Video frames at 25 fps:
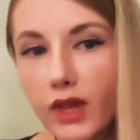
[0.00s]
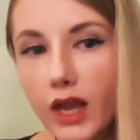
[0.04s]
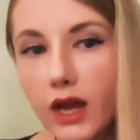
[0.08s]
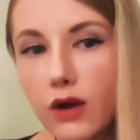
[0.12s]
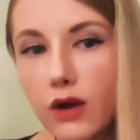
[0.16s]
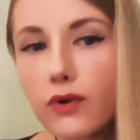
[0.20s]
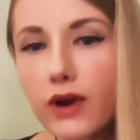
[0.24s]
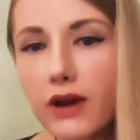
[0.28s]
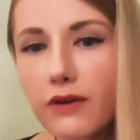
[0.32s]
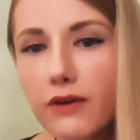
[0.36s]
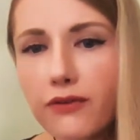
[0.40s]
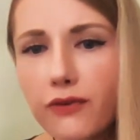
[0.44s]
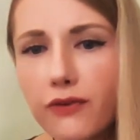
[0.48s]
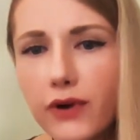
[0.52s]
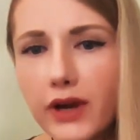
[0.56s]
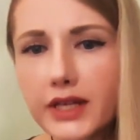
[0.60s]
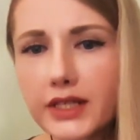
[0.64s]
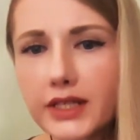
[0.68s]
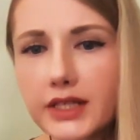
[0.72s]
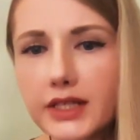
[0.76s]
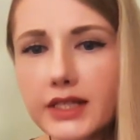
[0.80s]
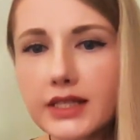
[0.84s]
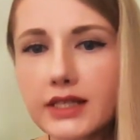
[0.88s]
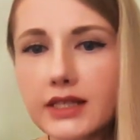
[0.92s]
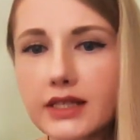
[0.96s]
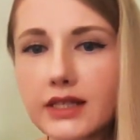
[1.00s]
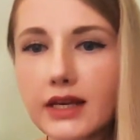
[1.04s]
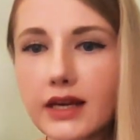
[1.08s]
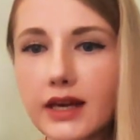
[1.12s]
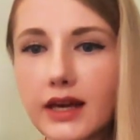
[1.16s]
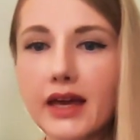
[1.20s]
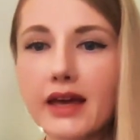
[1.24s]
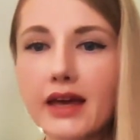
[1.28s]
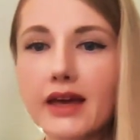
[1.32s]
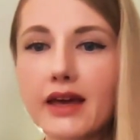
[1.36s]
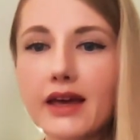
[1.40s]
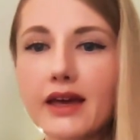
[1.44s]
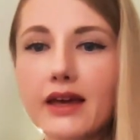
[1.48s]
reference.
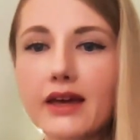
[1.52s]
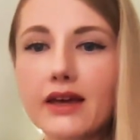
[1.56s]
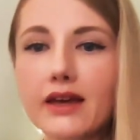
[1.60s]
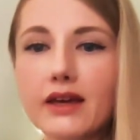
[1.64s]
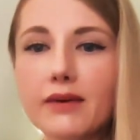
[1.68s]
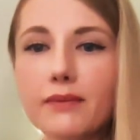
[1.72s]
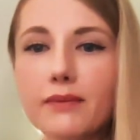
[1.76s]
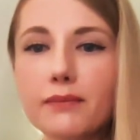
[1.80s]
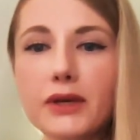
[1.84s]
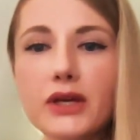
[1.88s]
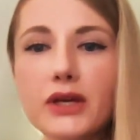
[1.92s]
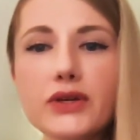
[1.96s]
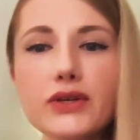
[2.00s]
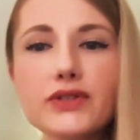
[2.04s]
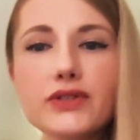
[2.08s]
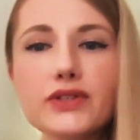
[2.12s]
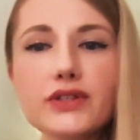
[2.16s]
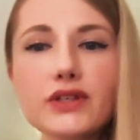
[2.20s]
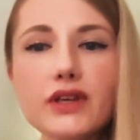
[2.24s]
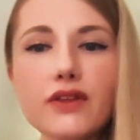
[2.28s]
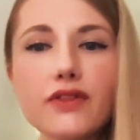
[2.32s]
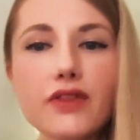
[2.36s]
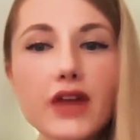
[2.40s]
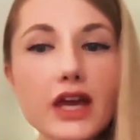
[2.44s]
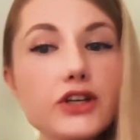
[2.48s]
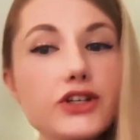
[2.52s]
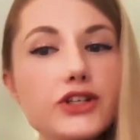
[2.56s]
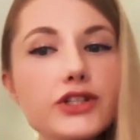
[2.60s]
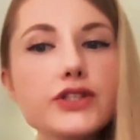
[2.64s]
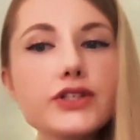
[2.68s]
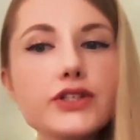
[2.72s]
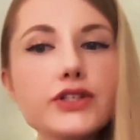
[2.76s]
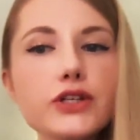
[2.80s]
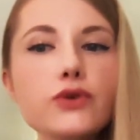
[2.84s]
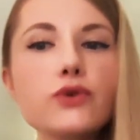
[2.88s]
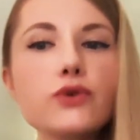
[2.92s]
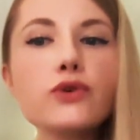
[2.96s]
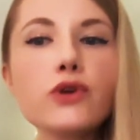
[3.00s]
because they
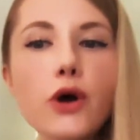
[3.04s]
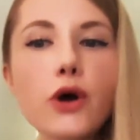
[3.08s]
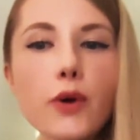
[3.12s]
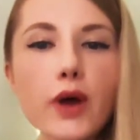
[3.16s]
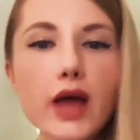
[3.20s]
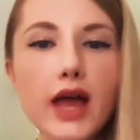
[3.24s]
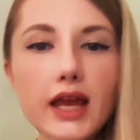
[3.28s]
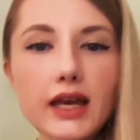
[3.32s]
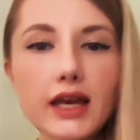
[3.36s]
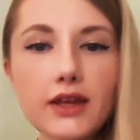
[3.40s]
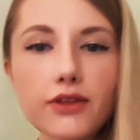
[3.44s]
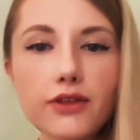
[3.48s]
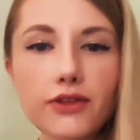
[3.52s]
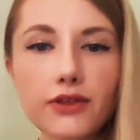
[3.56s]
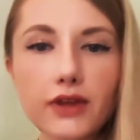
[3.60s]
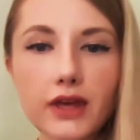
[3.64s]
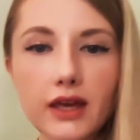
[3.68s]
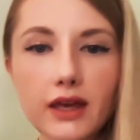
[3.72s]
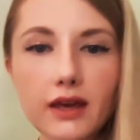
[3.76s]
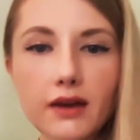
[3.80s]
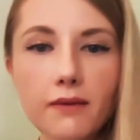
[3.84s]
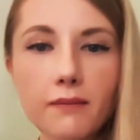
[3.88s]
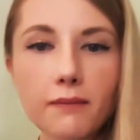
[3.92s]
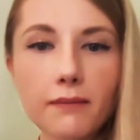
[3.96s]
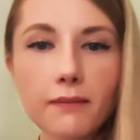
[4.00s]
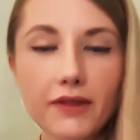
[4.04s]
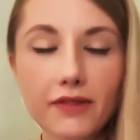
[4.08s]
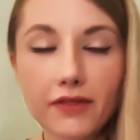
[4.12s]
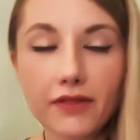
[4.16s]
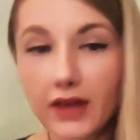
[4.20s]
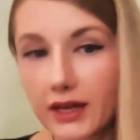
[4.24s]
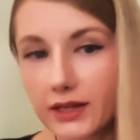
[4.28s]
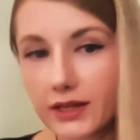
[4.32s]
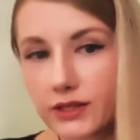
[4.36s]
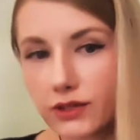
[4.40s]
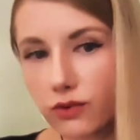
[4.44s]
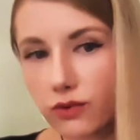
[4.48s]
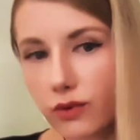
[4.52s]
just don't know anything but
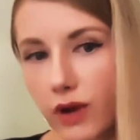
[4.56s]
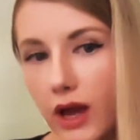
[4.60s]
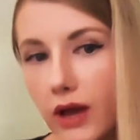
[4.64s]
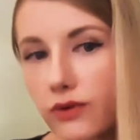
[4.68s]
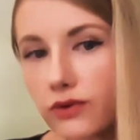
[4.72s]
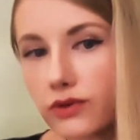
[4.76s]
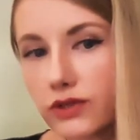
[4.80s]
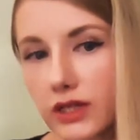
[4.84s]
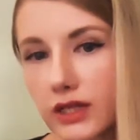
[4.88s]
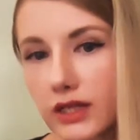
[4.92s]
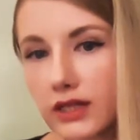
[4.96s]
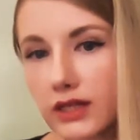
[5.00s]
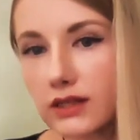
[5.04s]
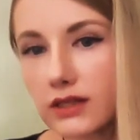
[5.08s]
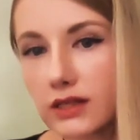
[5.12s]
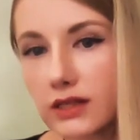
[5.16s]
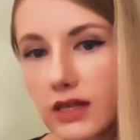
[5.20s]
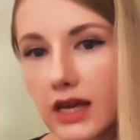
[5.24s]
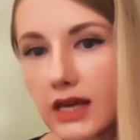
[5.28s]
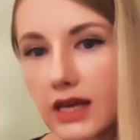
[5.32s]
their surroundings,